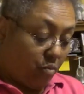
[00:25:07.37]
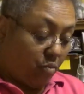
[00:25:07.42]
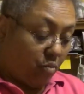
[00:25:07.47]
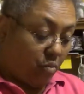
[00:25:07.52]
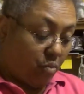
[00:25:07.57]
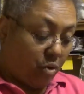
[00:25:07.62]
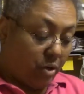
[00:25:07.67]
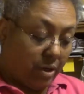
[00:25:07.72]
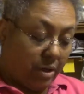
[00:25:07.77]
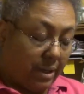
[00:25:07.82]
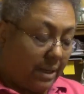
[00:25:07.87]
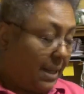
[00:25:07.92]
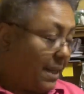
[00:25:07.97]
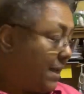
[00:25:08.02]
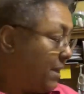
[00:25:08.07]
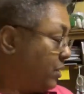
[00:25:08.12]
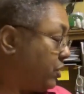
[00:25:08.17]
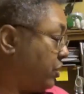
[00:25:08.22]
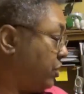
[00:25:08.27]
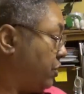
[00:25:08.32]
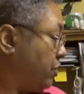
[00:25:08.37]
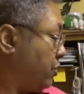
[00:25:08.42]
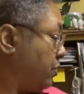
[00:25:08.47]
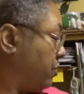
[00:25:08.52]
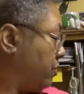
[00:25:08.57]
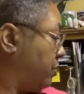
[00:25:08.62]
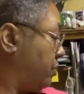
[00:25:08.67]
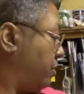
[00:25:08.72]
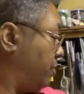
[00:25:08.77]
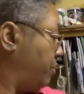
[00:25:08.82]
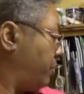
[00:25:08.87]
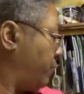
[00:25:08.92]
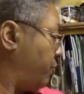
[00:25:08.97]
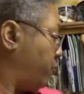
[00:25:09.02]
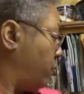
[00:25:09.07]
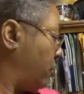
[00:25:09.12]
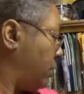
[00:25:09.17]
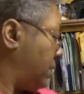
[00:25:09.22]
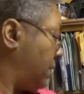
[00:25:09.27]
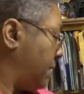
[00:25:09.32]
well, last year or year
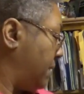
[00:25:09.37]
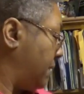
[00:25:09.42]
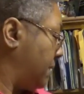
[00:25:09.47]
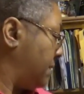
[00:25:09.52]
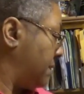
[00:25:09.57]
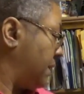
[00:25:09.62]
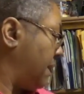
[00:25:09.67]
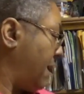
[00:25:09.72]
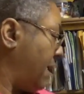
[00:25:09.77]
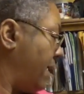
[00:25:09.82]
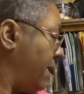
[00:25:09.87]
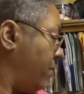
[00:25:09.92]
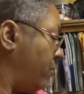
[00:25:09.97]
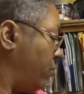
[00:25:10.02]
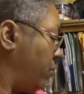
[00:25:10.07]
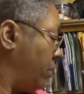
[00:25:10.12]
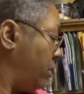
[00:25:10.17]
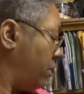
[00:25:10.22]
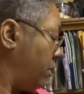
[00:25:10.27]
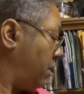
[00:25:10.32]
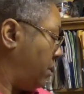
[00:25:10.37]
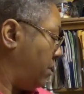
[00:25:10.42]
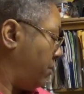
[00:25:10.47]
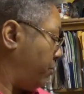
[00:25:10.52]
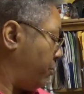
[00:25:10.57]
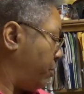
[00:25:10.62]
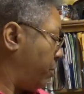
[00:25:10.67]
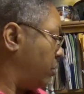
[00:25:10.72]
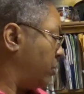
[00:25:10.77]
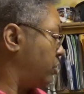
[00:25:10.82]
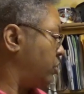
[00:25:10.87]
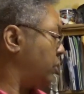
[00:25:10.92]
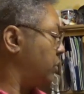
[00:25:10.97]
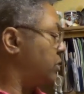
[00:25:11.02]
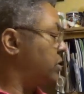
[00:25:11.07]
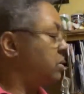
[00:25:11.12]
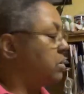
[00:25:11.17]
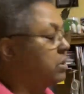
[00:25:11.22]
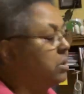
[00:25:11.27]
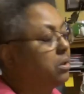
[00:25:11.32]
before last, I went and
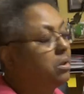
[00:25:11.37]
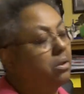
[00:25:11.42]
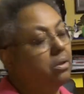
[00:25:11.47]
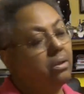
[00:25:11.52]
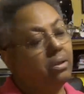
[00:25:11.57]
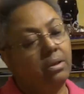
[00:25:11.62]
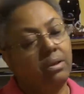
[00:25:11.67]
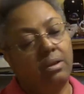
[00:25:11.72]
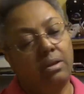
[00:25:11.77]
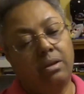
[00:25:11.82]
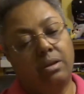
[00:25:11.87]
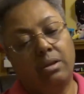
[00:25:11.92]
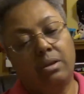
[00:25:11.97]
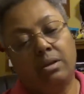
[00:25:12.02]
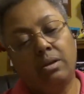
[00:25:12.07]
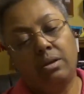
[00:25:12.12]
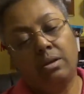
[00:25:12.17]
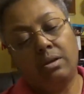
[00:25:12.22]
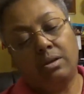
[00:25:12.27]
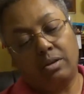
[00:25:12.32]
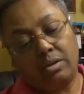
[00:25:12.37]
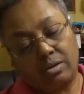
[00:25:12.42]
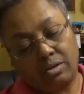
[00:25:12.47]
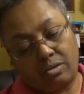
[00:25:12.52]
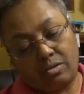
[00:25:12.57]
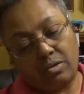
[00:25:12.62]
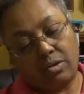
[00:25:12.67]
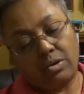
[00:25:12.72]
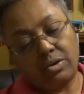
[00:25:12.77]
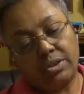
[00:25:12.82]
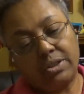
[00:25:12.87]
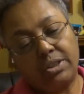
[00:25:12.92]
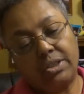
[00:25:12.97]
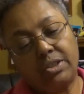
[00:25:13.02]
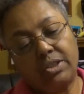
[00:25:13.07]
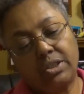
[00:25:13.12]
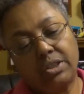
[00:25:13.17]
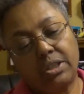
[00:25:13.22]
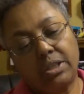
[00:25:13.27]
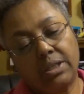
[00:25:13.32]
purchased the cross
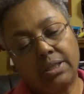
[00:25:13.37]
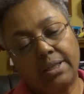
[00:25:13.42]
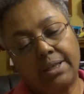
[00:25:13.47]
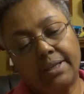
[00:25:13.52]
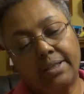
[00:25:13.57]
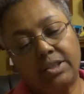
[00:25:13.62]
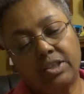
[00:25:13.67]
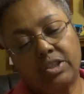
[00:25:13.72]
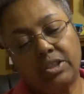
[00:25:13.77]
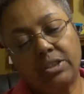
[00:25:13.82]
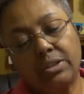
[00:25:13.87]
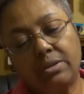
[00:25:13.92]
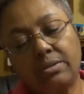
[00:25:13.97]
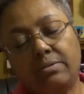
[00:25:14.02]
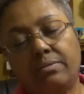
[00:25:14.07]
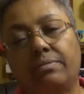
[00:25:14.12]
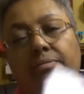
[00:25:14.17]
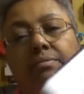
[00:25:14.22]
stitch collection.